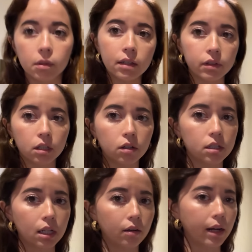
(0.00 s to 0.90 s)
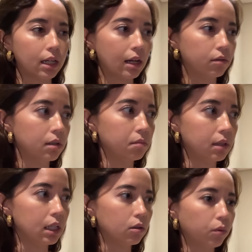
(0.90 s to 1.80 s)
leaving to go to dinner right now to
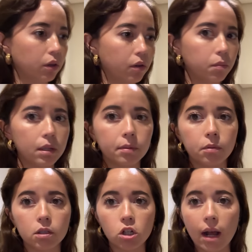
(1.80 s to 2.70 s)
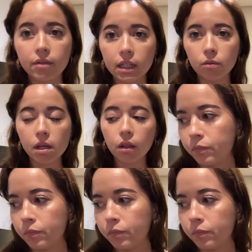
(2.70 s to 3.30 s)
meet with all the people we're traveling with.